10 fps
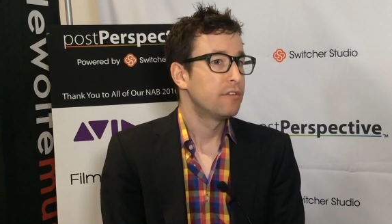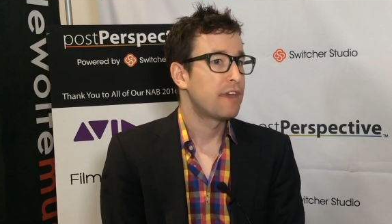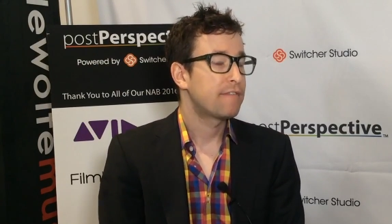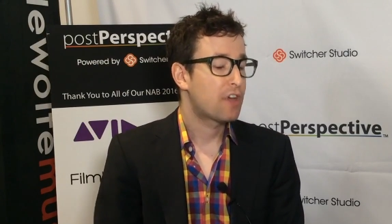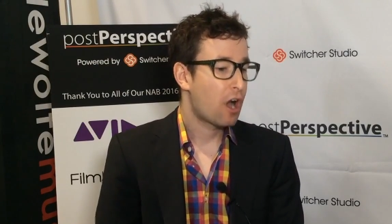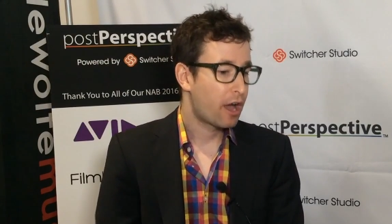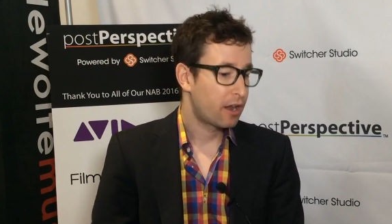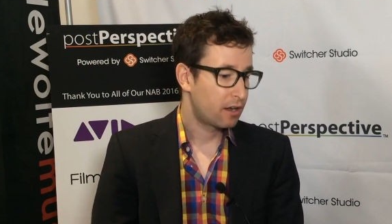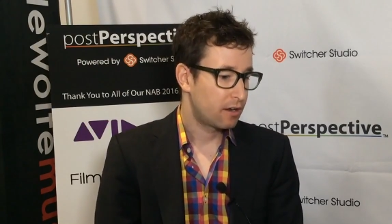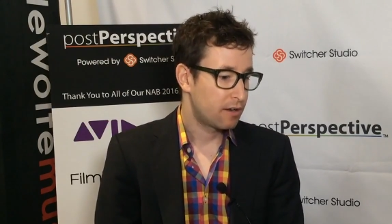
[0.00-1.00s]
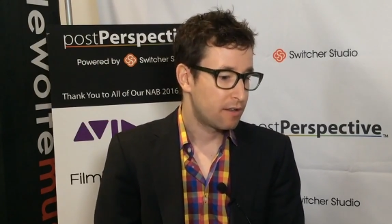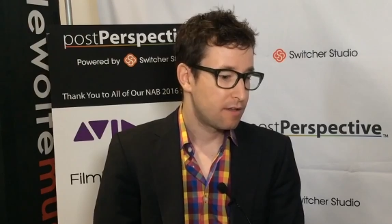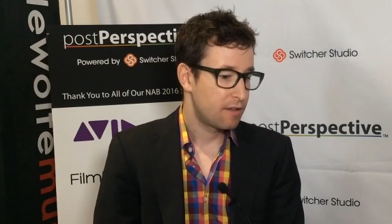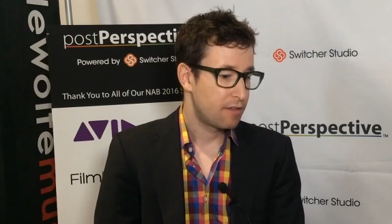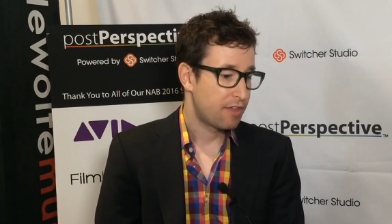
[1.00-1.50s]
they've got
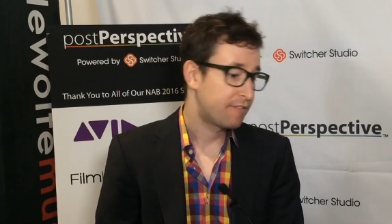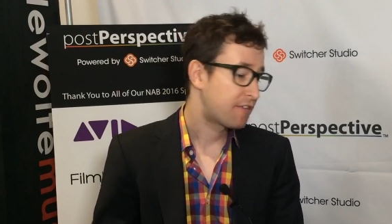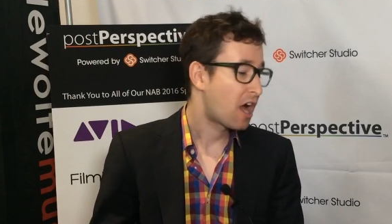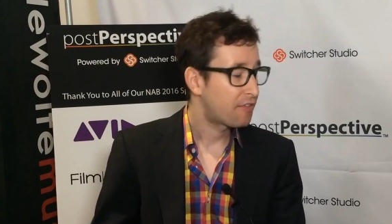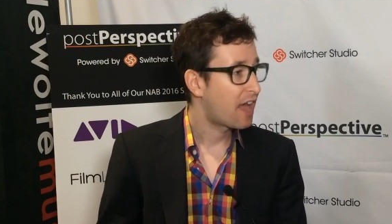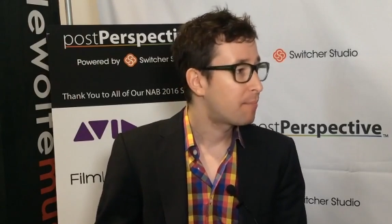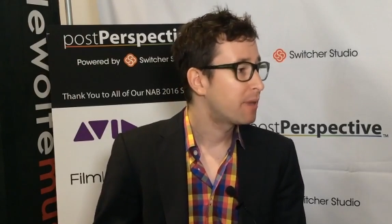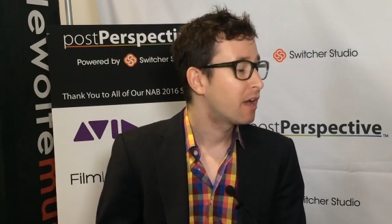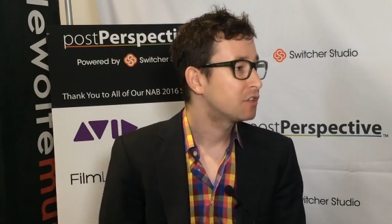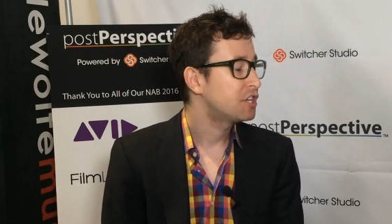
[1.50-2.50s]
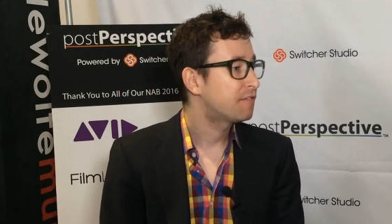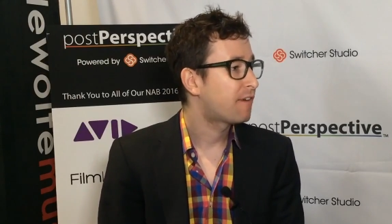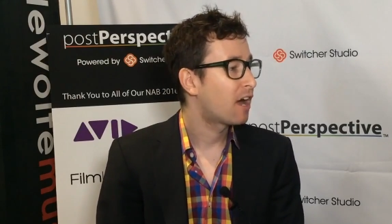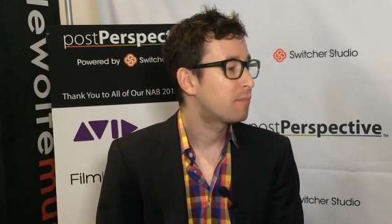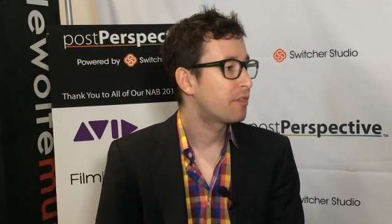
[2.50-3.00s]
that BLG
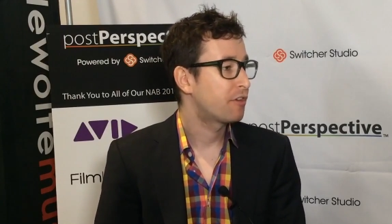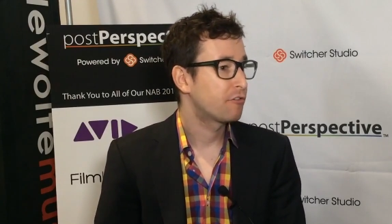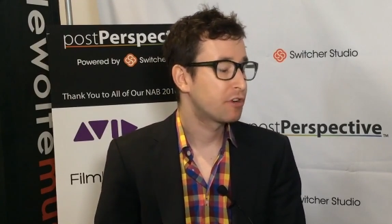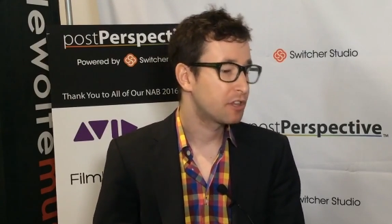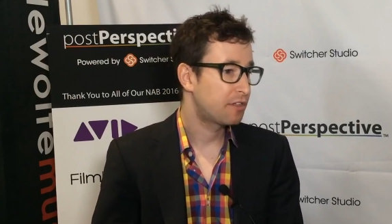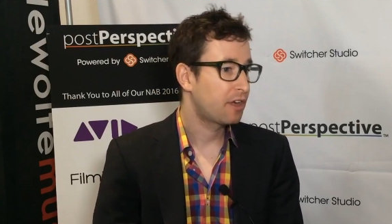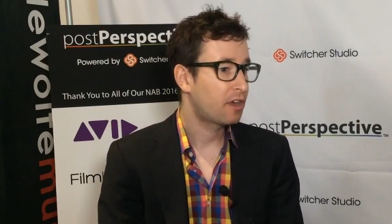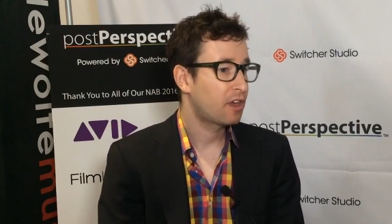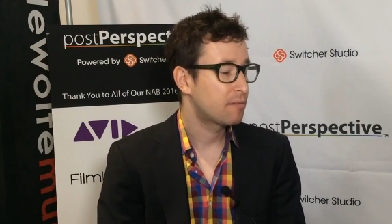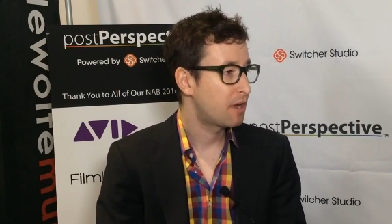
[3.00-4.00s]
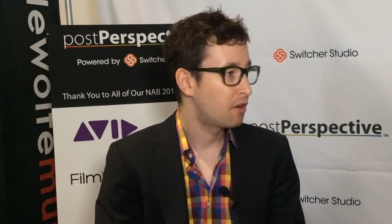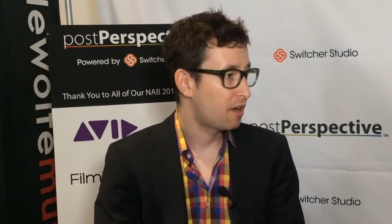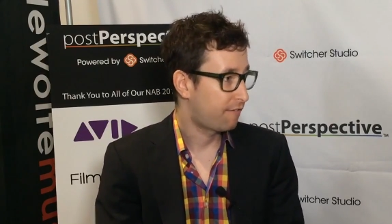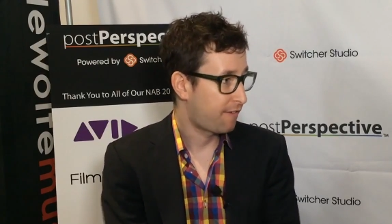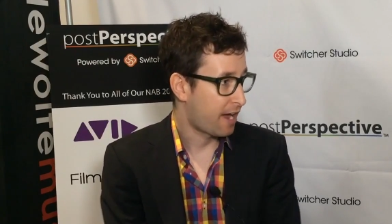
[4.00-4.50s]
file, but they're really thinking about
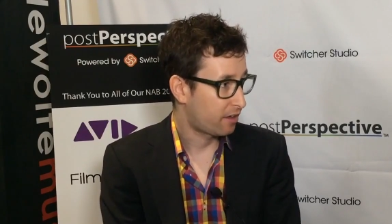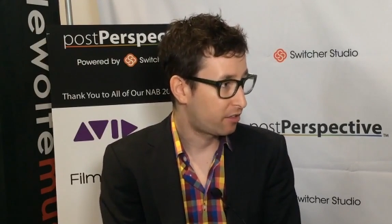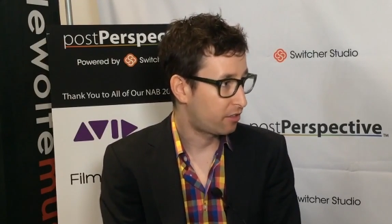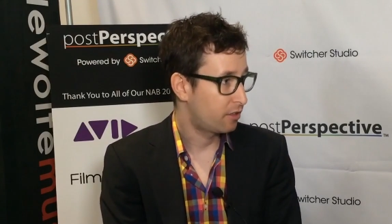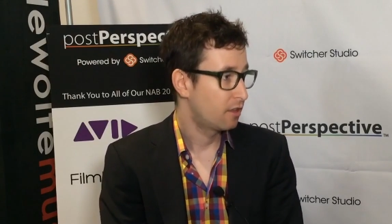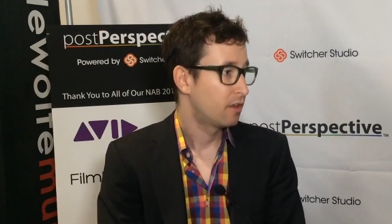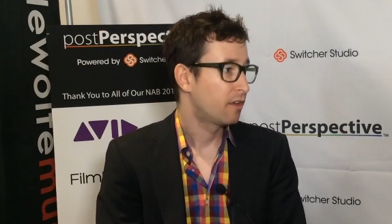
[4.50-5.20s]
effects,